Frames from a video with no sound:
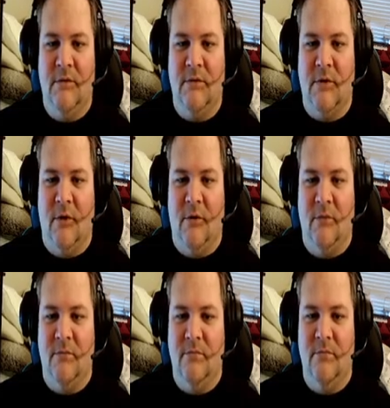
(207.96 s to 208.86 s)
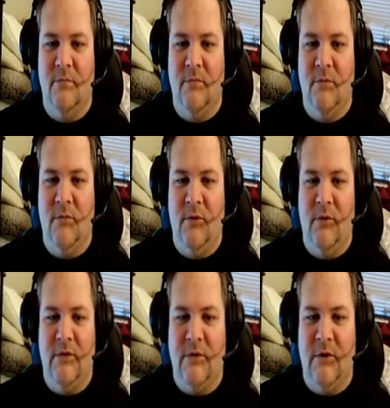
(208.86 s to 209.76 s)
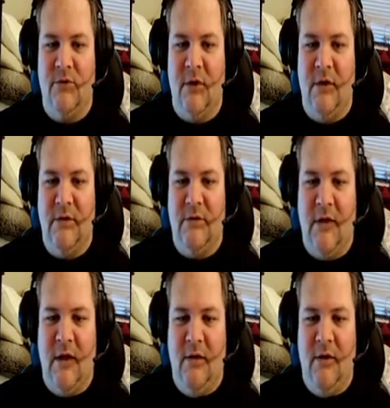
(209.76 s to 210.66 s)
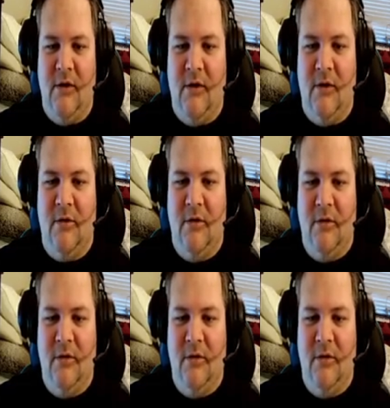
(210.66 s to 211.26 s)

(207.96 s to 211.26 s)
So you essentially could stay in here